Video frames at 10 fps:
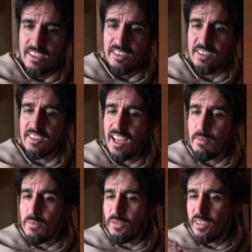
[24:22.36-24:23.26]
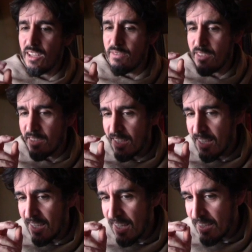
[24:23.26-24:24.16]
So the topmost love is
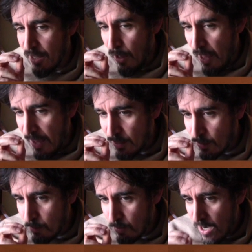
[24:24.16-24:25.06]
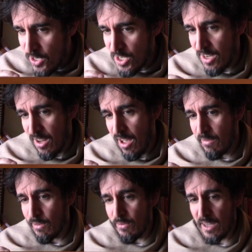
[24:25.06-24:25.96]
the expression
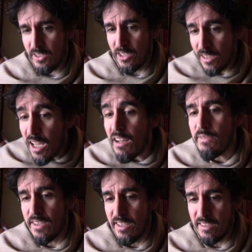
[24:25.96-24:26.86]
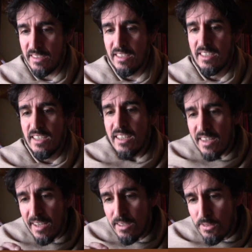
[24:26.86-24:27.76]
of affection. Love is
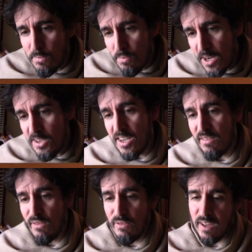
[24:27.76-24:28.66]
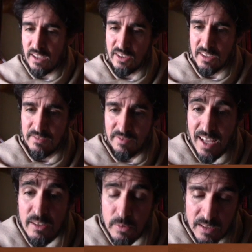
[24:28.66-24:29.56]
the expression of affection.
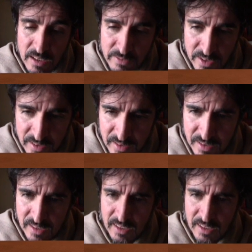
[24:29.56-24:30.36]
That's what love is.